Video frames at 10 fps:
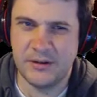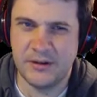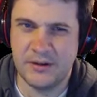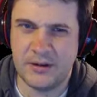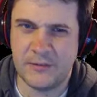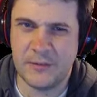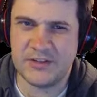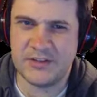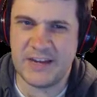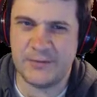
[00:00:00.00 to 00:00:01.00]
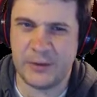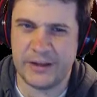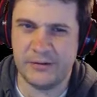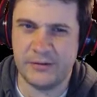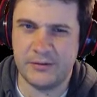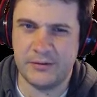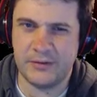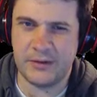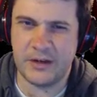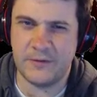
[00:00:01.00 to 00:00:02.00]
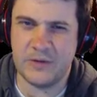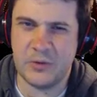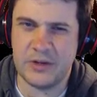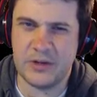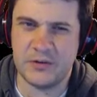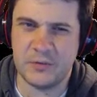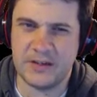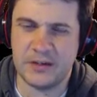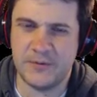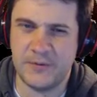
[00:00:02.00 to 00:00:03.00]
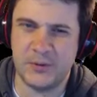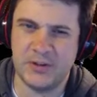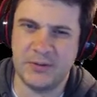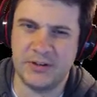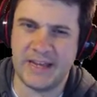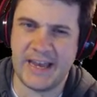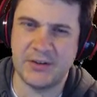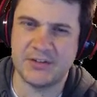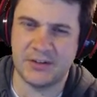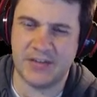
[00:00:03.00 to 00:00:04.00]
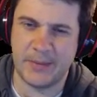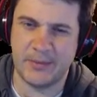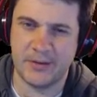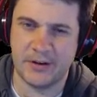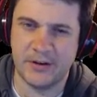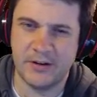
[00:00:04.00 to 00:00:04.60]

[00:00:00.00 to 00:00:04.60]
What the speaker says: If we save well, in a few years we could afford to build a house on top of here.